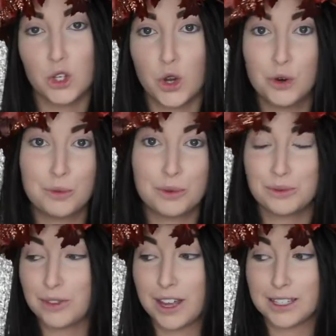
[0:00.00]
nope,
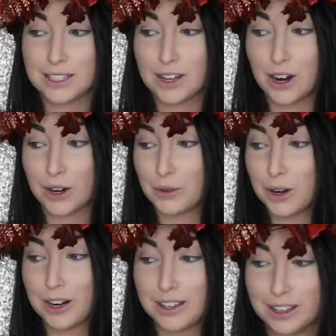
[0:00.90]
that's not gonna
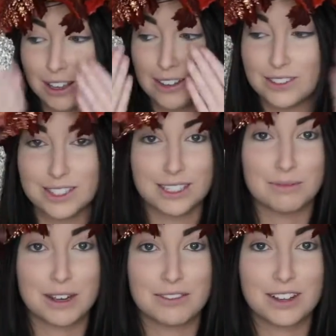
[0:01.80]
work. You can't even see
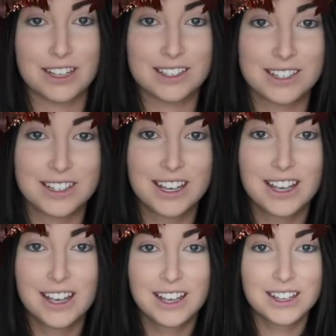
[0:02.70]
my face.
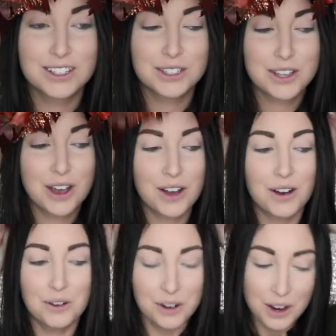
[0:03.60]

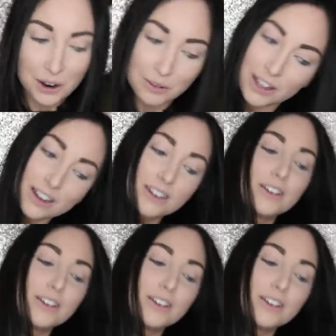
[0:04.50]
So we are